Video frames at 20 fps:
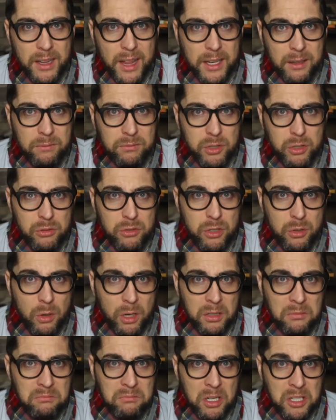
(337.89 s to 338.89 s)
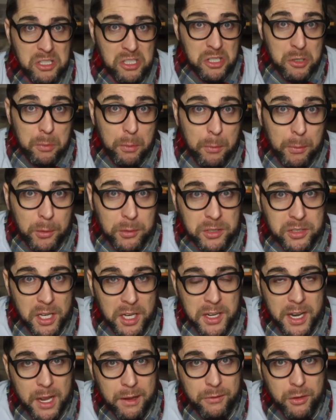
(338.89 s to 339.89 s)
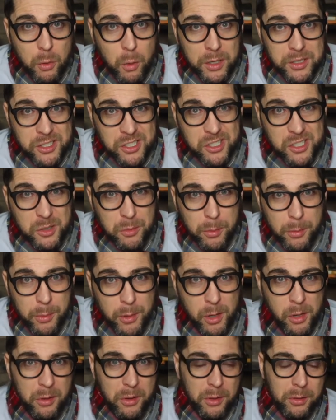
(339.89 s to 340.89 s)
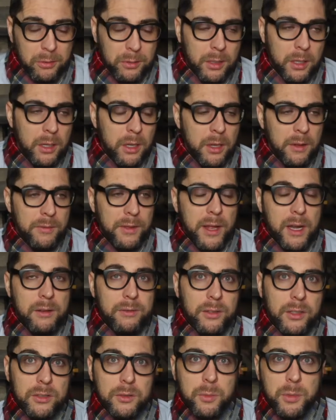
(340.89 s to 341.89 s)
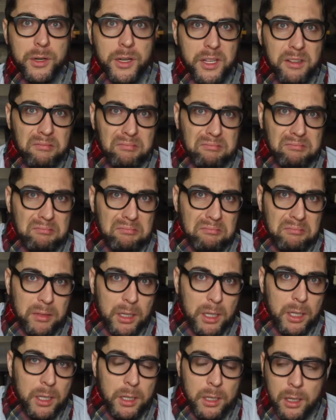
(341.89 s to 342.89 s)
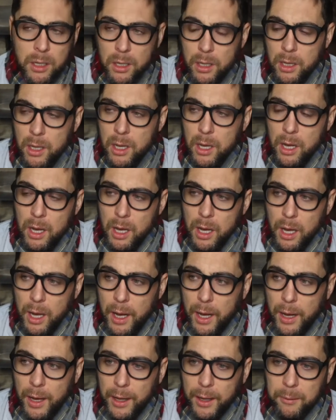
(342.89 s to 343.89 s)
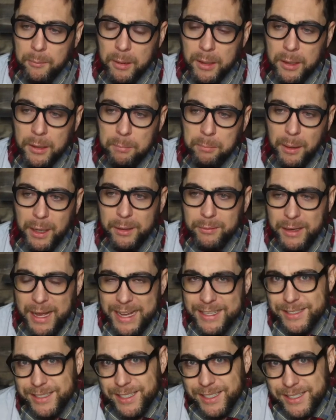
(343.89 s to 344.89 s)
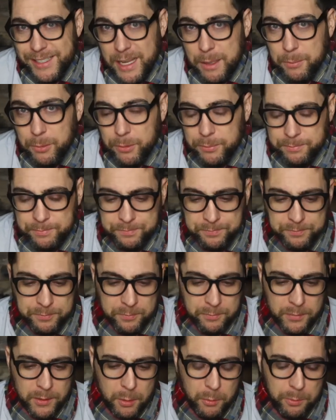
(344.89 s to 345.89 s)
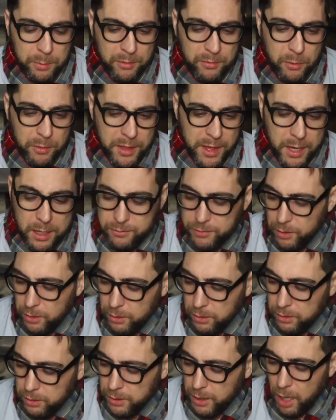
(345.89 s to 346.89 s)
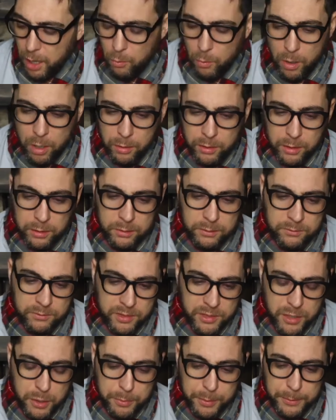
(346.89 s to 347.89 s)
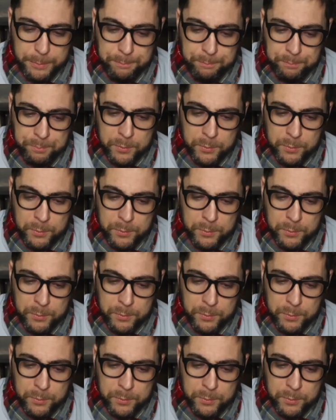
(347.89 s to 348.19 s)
Like you do on a Super Bowl Sunday if you watch the Super Bowl, although the NFL is pretty. But as an example, before the NFL got woke and stupid.